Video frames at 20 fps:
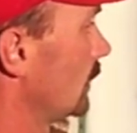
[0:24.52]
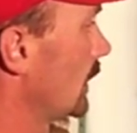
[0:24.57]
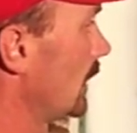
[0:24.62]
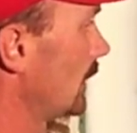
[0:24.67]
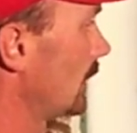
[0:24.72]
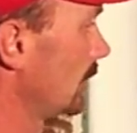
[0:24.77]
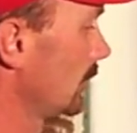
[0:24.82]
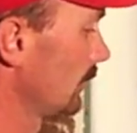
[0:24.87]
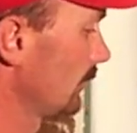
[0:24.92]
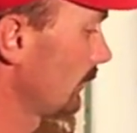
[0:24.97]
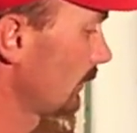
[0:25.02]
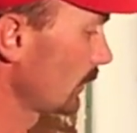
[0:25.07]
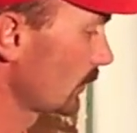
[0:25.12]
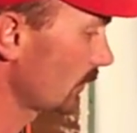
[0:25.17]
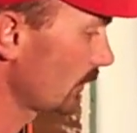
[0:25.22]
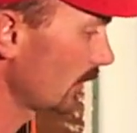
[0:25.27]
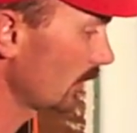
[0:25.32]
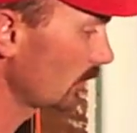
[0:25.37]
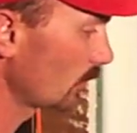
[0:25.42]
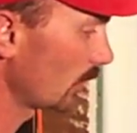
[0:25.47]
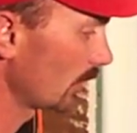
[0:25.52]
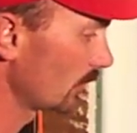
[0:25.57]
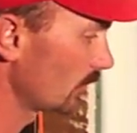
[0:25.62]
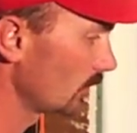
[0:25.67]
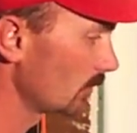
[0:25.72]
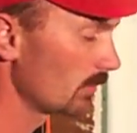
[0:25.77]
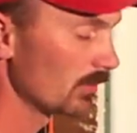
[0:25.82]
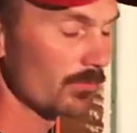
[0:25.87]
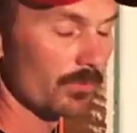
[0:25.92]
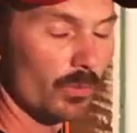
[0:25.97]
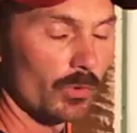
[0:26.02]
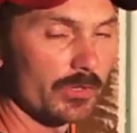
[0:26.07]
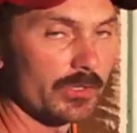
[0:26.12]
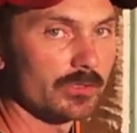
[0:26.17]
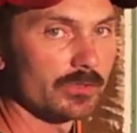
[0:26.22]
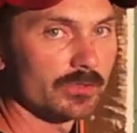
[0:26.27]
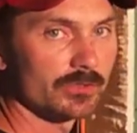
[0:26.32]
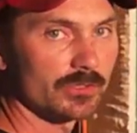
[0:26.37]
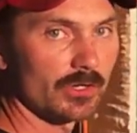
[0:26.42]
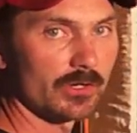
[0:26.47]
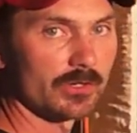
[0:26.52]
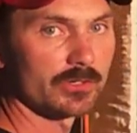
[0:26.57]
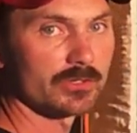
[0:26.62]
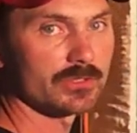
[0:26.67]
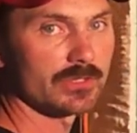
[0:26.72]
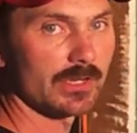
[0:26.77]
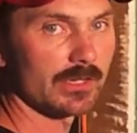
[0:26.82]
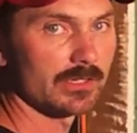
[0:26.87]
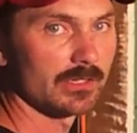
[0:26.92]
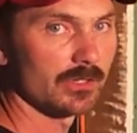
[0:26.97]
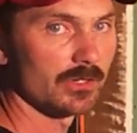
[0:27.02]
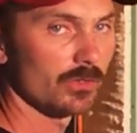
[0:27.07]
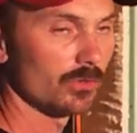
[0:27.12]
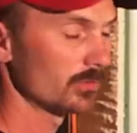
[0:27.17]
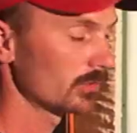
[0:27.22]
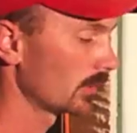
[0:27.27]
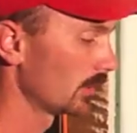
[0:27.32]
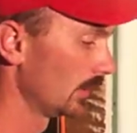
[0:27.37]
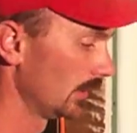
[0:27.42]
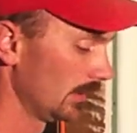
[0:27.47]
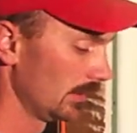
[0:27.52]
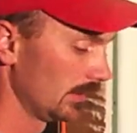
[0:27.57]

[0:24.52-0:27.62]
uh, first thing you want to do before you start your second coat,